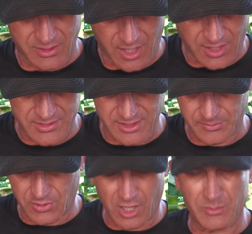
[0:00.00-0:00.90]
cause
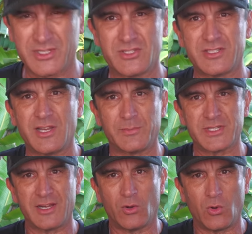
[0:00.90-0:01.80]
any problems. It just helps
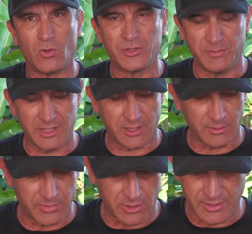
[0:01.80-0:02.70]
kind of hold the meat on
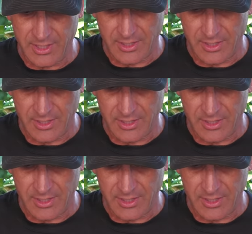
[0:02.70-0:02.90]
the bone.